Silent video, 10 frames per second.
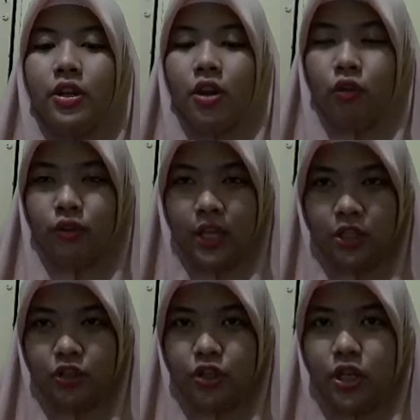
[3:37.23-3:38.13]

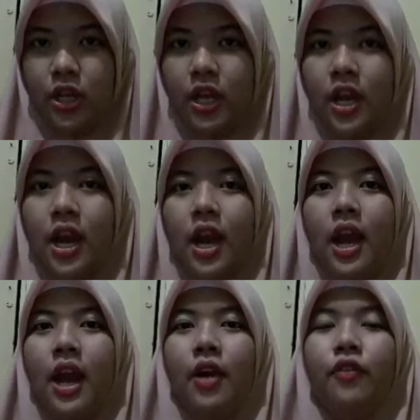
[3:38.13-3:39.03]
knowledge
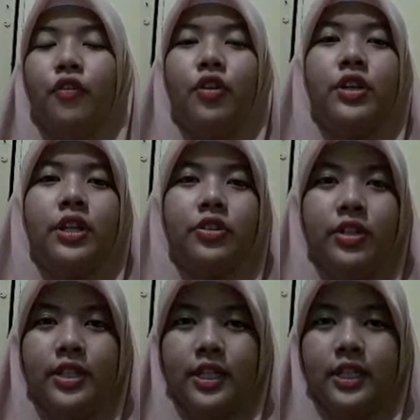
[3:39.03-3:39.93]
for the
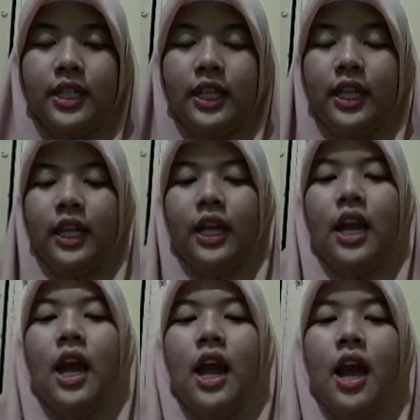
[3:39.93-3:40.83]
critical thinking.
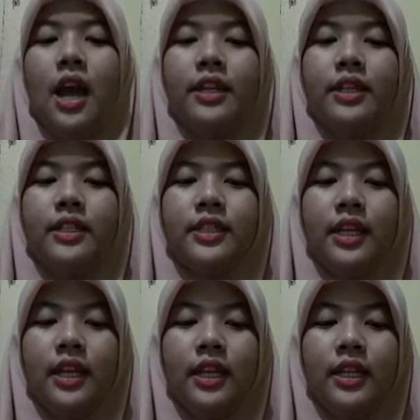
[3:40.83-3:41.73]
And the
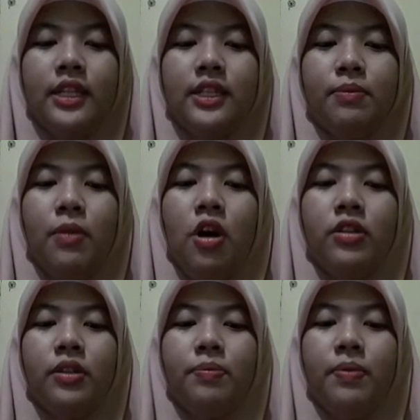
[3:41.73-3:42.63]
second is
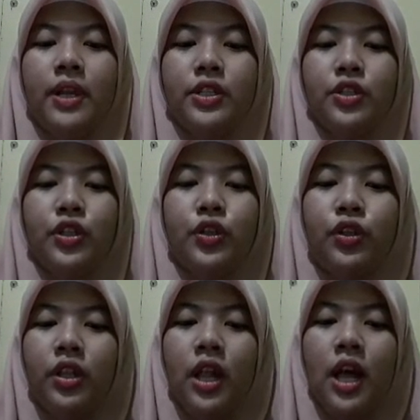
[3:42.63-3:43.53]
about the
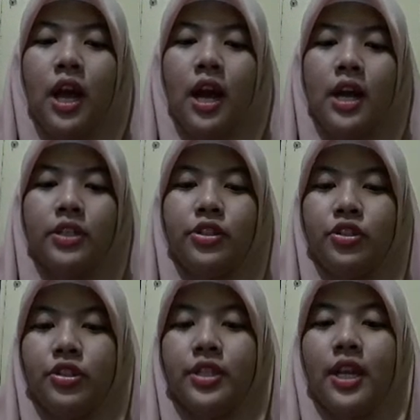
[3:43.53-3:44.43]
preschool
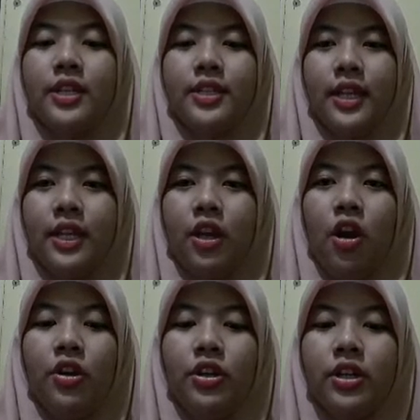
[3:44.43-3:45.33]
teachers' understanding
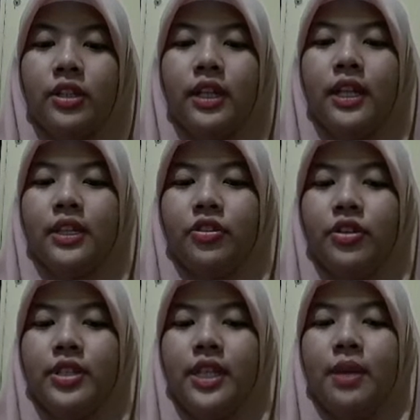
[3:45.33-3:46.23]
on early
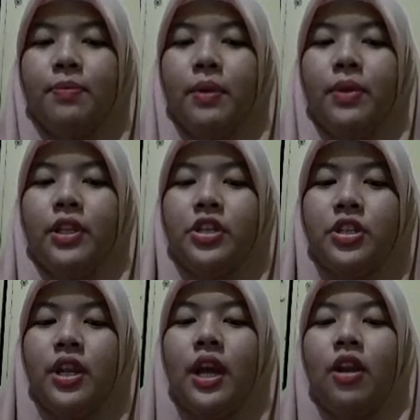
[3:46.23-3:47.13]
literacy
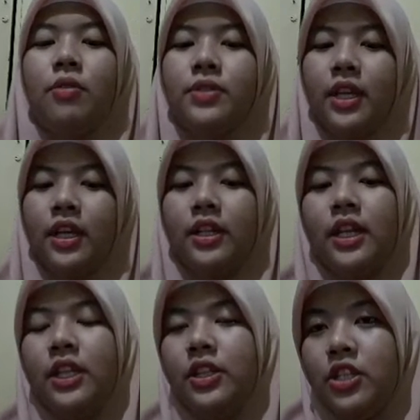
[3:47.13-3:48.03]
implementation and obstacle
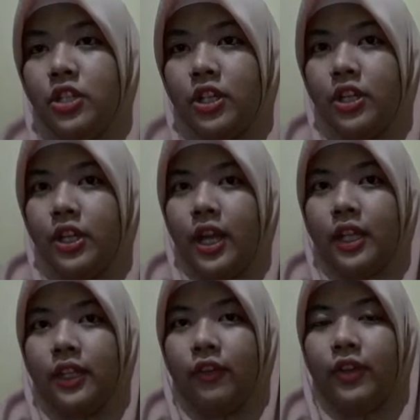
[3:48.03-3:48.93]
in teaching learning
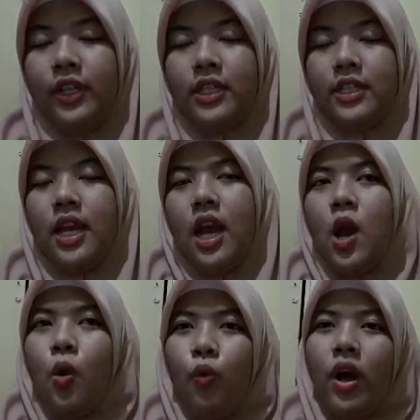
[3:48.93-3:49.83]
activities.
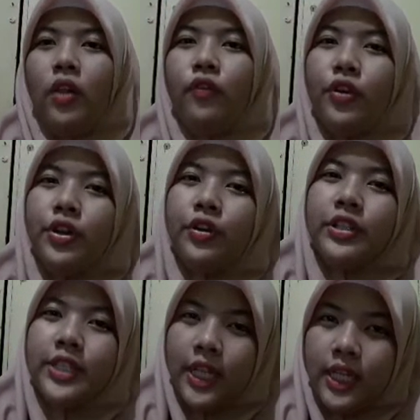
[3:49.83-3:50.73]
Well, for the
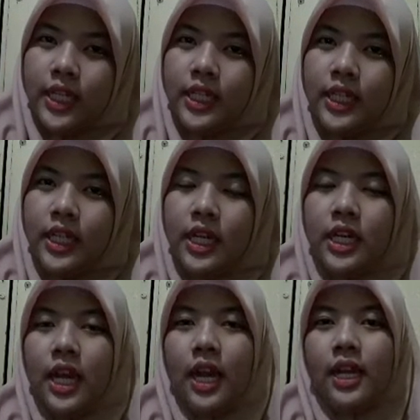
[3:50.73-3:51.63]
second
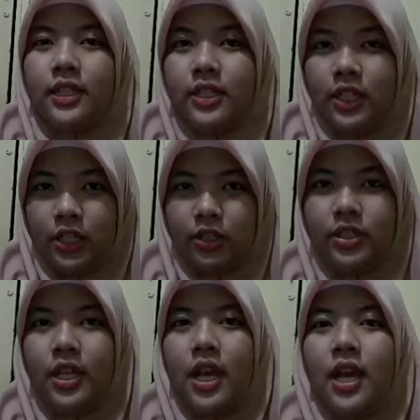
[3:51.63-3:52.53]

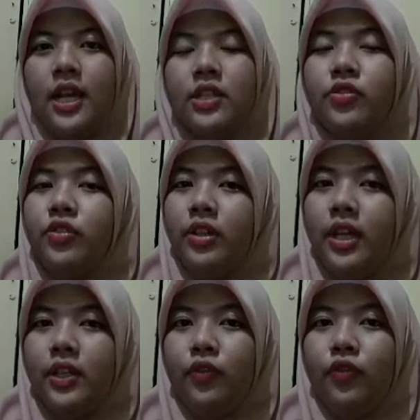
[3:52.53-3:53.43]
articles, it's
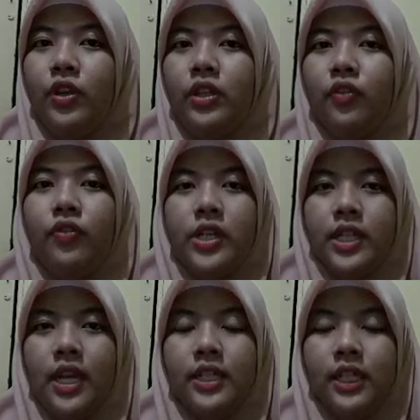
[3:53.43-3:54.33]
related with the
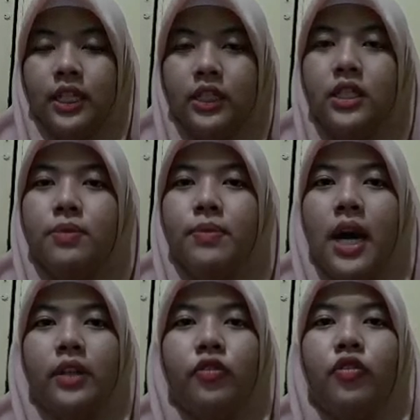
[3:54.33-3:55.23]
first article,
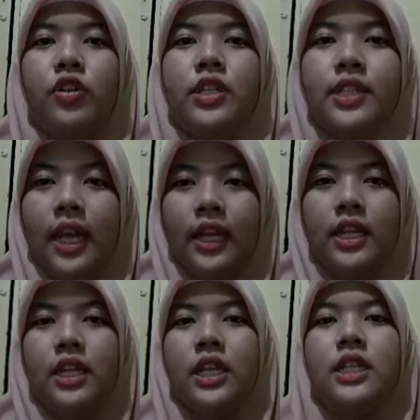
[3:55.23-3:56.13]
but for the
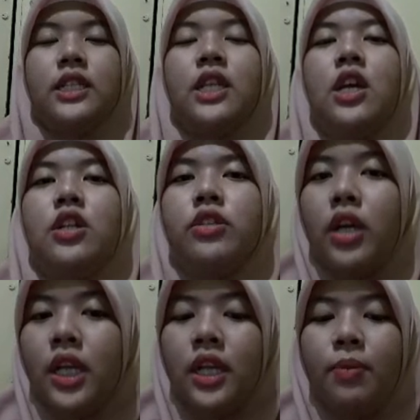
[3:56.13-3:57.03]
second is
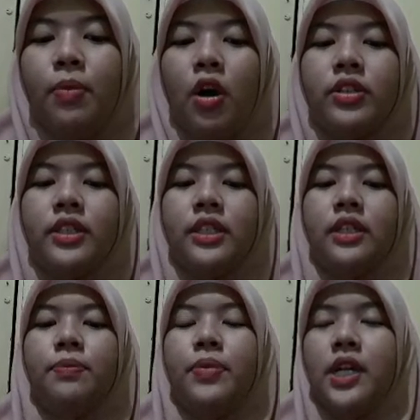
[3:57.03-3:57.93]
talking about
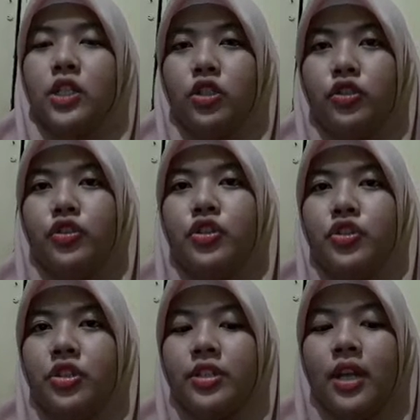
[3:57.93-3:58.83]
the preschool
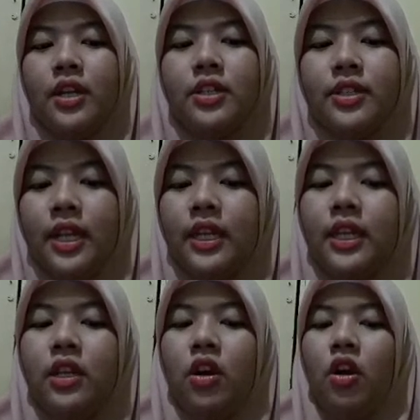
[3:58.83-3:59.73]
teachers' understanding